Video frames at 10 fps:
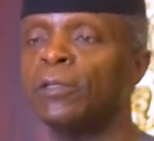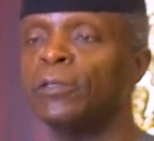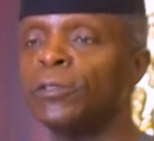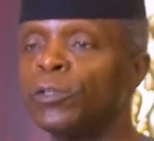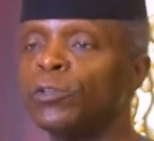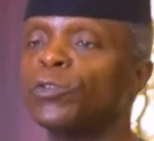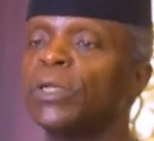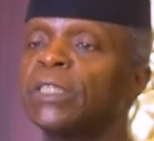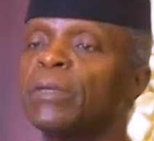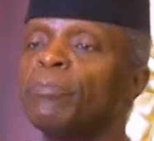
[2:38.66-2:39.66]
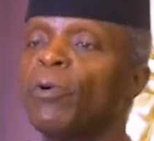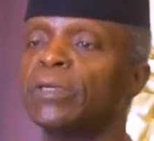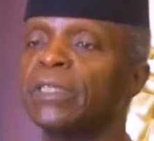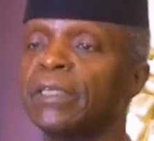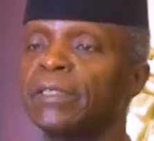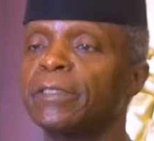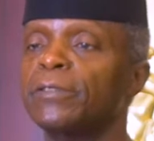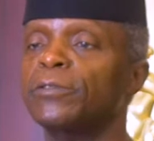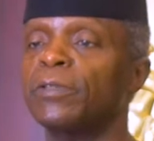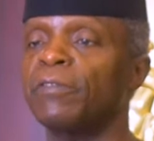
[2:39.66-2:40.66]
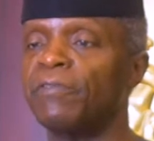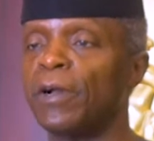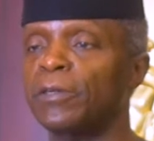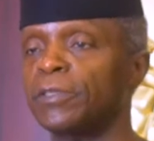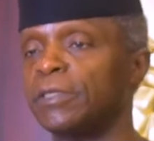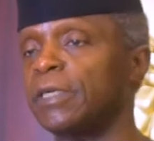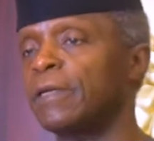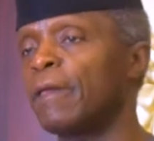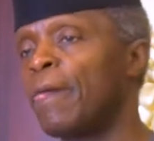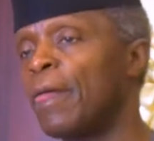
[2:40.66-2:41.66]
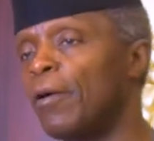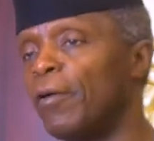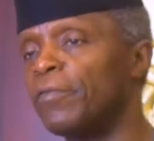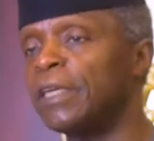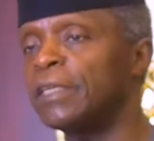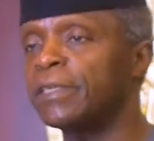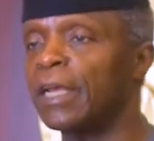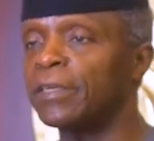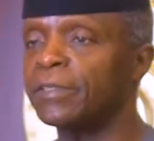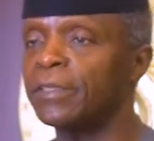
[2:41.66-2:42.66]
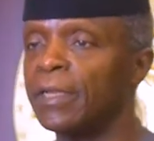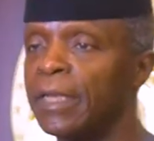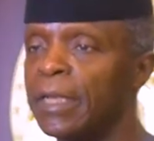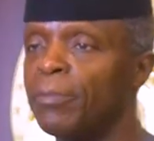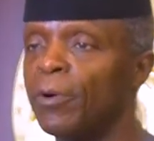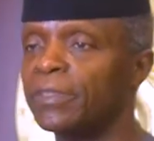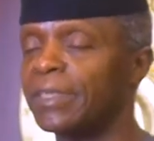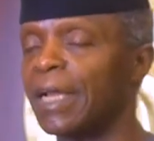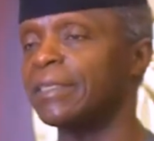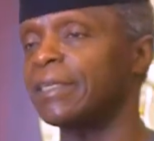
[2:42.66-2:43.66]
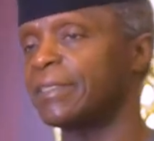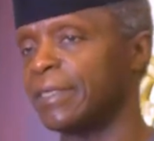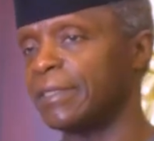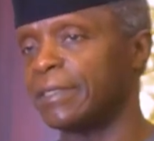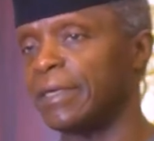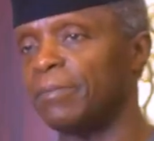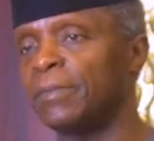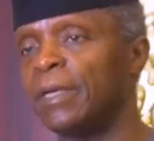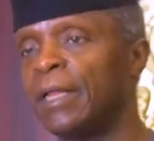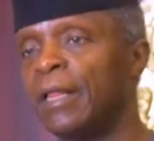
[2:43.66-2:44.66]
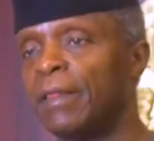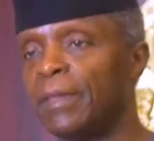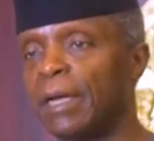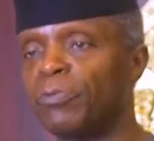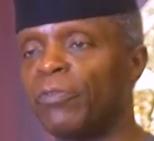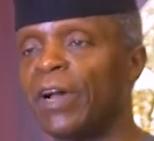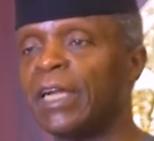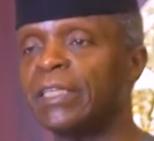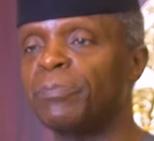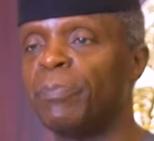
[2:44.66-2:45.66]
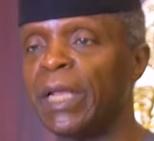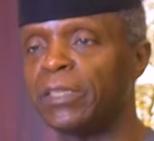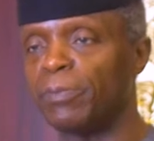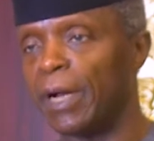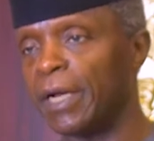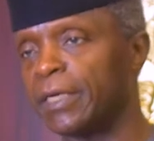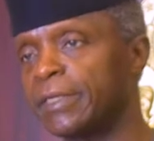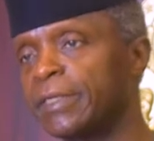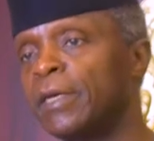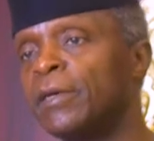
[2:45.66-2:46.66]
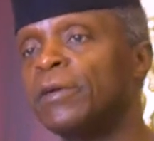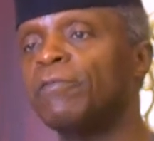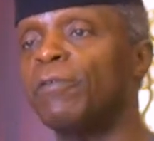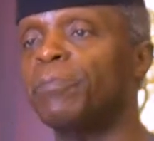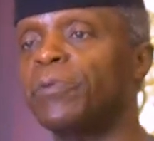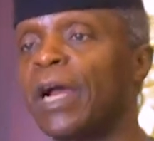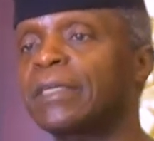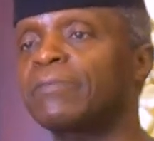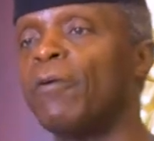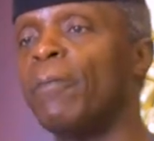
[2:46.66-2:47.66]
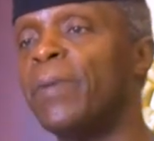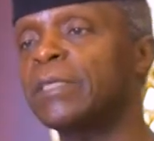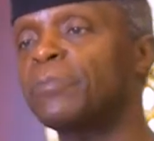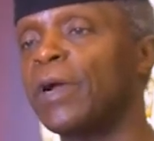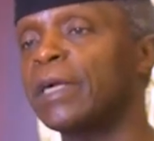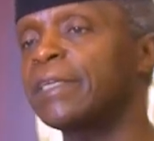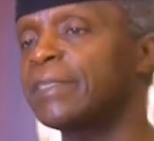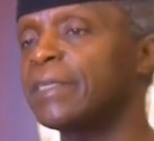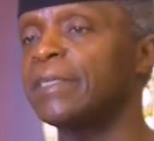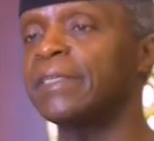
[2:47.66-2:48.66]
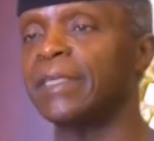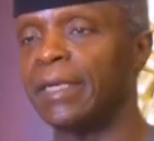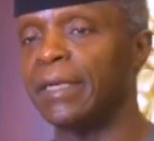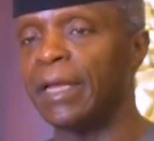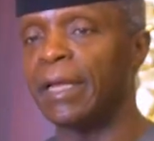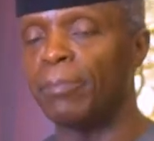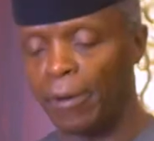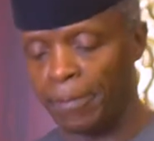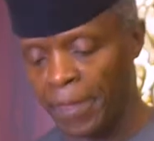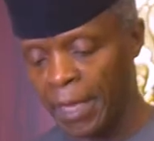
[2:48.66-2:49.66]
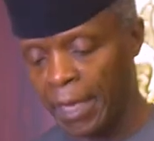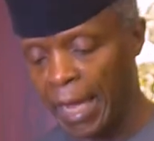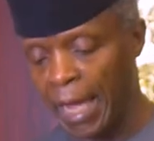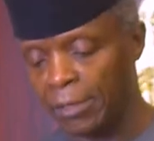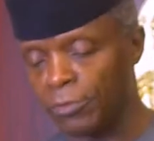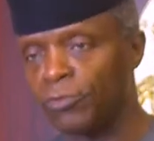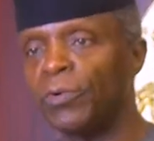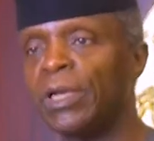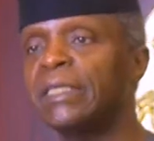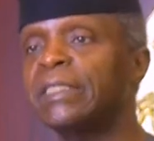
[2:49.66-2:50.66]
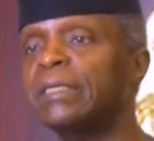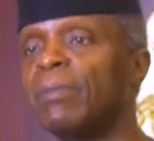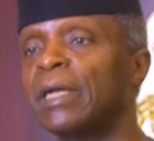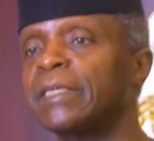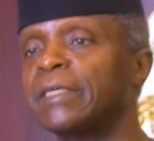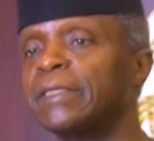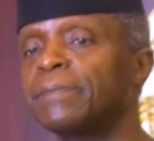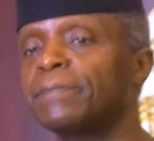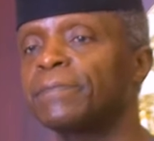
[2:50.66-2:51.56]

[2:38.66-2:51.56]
due to its importance to the functioning of the international labor standard system that provides benchmarks for, for best practices in labor and related matters.